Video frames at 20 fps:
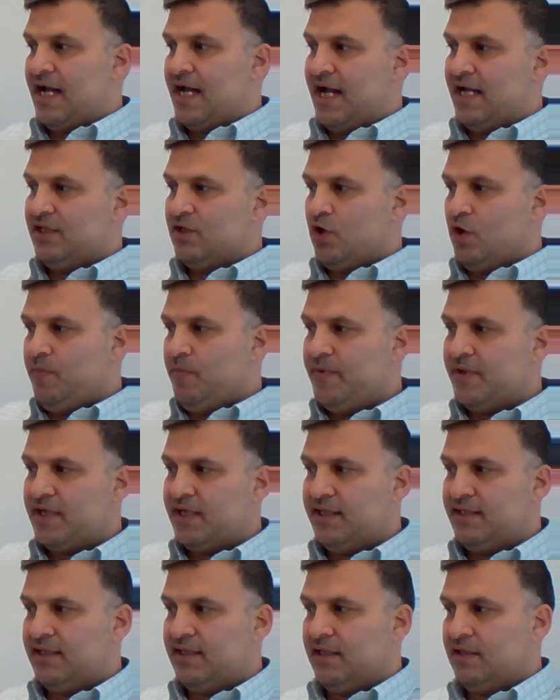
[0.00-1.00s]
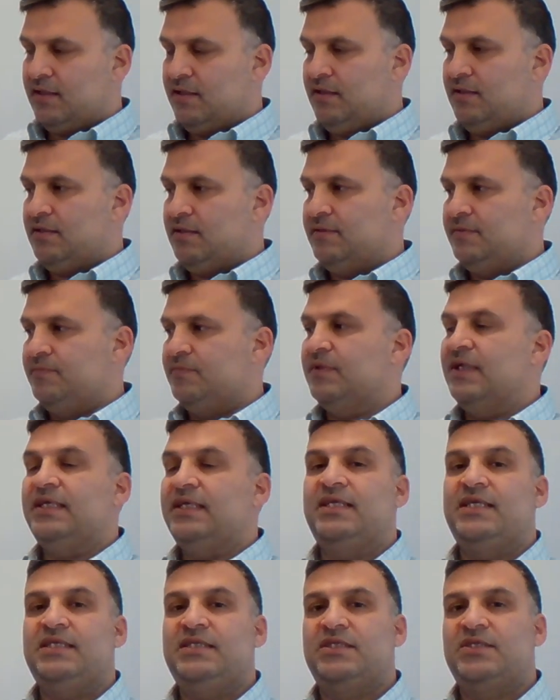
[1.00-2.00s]
And open rectangle,
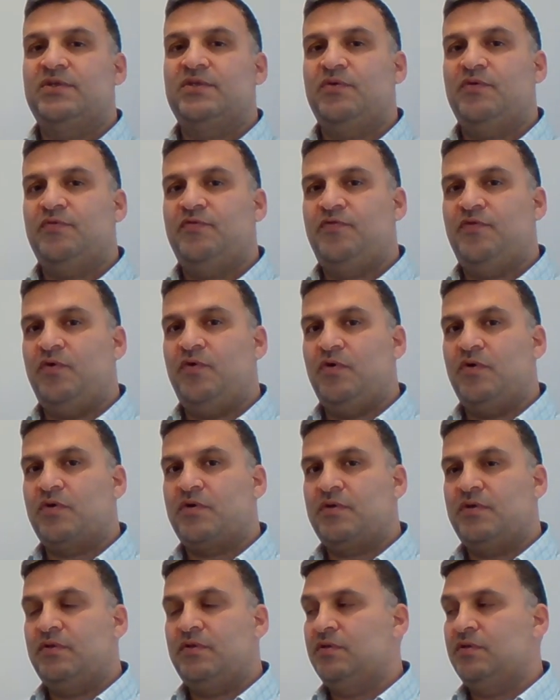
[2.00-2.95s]
it is for